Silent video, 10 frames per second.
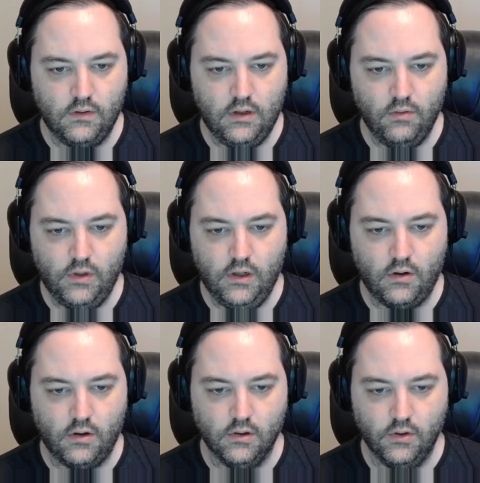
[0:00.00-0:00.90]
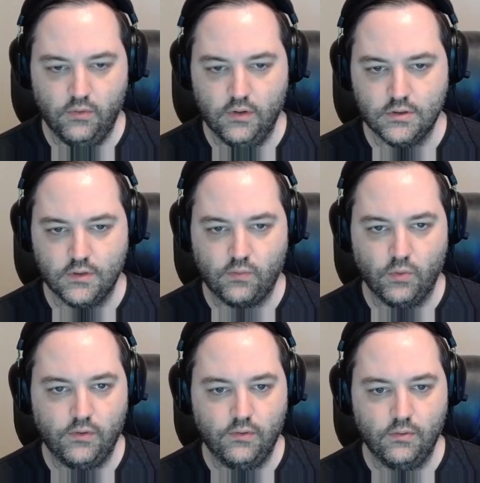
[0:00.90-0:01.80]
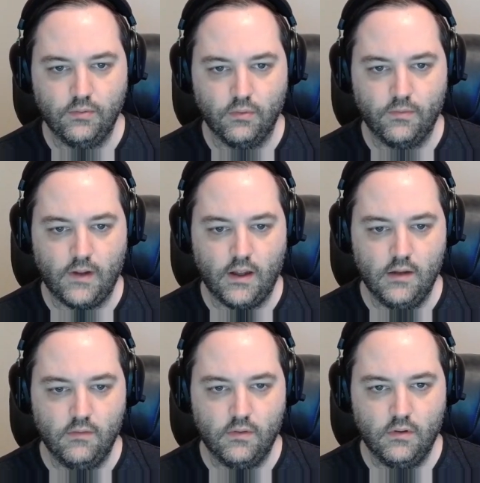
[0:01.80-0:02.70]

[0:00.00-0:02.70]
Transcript: here we need our low digits, 1, 2, 3, 4, 5.